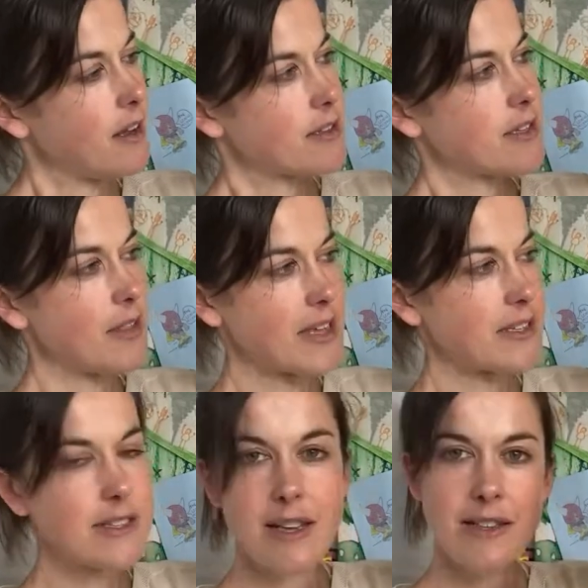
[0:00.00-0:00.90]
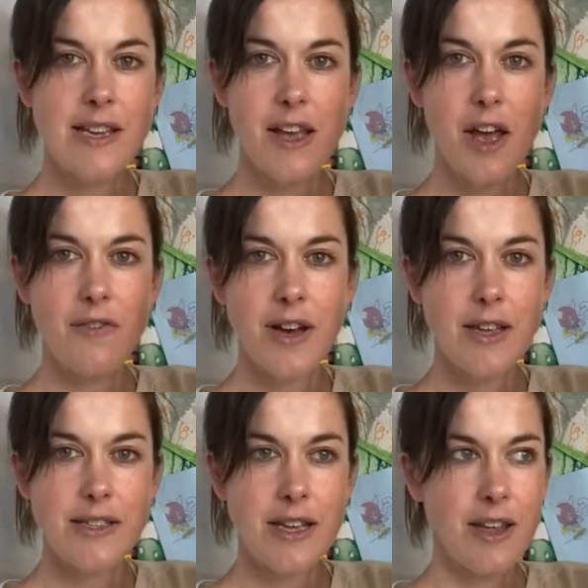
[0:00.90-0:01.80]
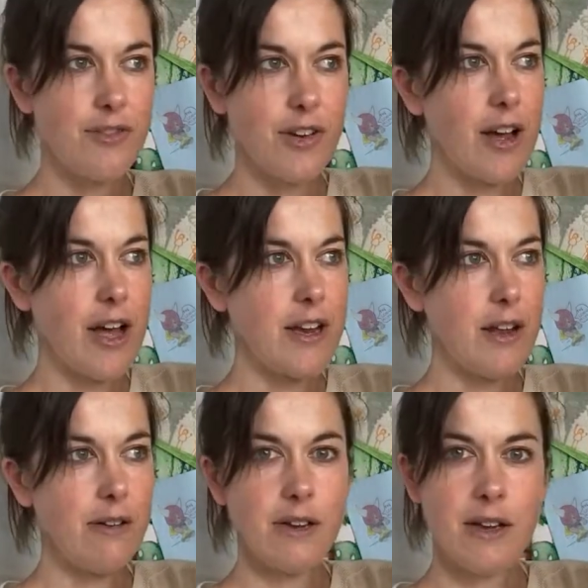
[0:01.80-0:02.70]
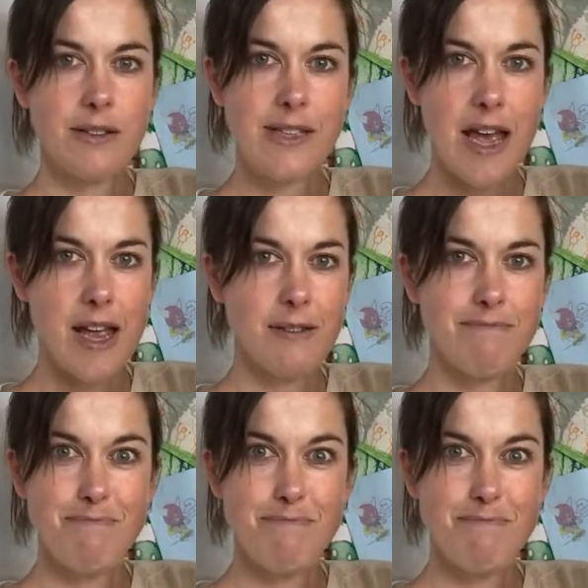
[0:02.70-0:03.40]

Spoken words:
So that's just going to tick over nicely for, I don't know, like 10